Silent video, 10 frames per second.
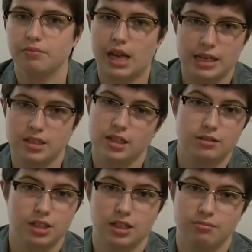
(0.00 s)

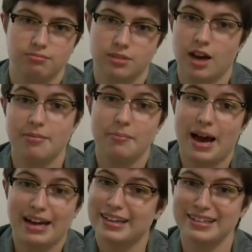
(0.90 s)
NASA to come
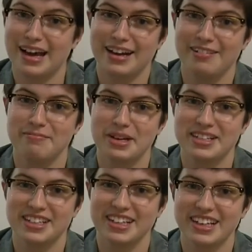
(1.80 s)
back and get him,
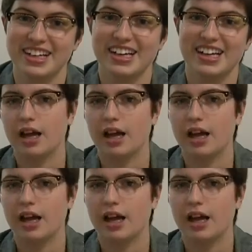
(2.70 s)
basically.